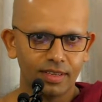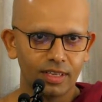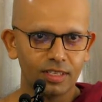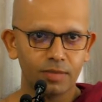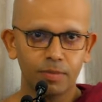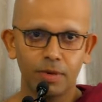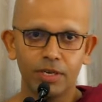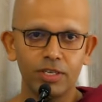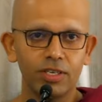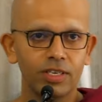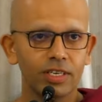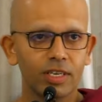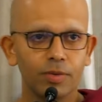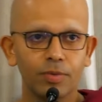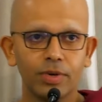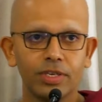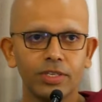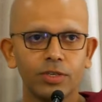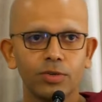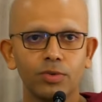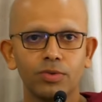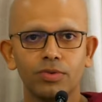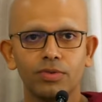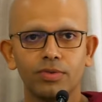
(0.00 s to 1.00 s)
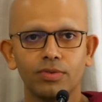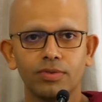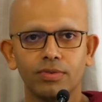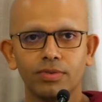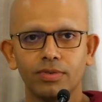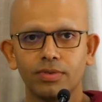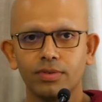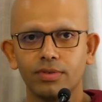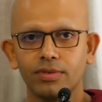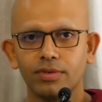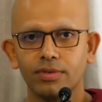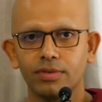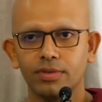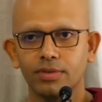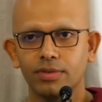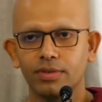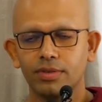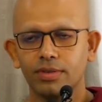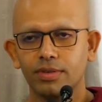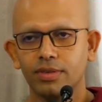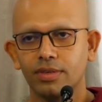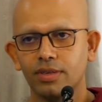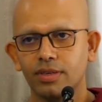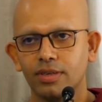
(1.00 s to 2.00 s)
Especially when you
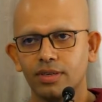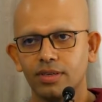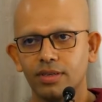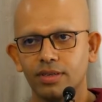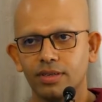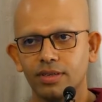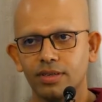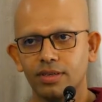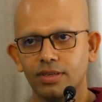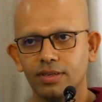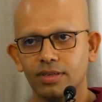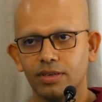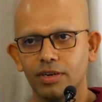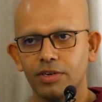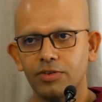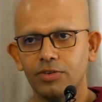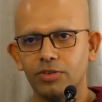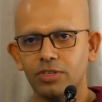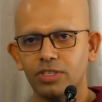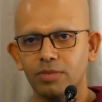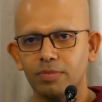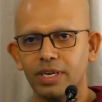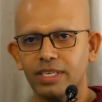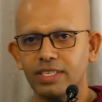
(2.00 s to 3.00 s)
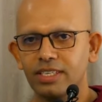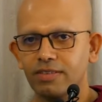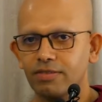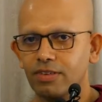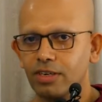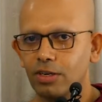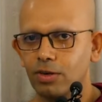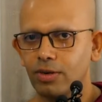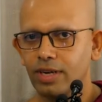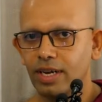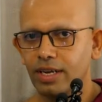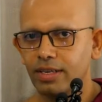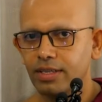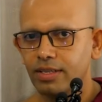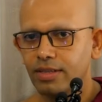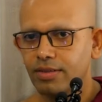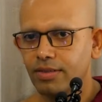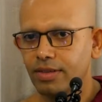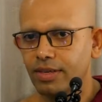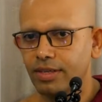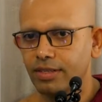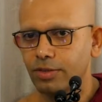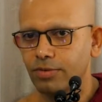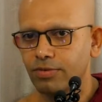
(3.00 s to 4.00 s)
retrospectively look at the
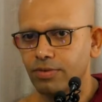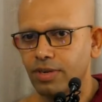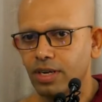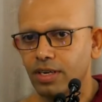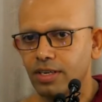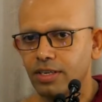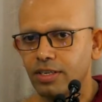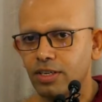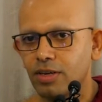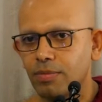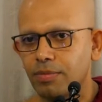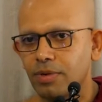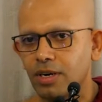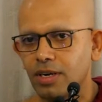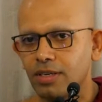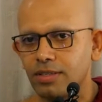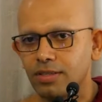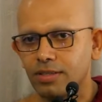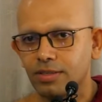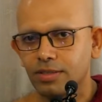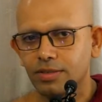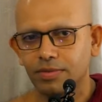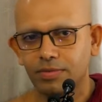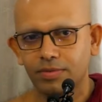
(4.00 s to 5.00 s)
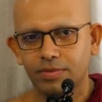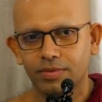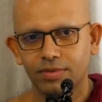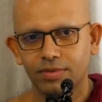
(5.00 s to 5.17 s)
things you've done in your past,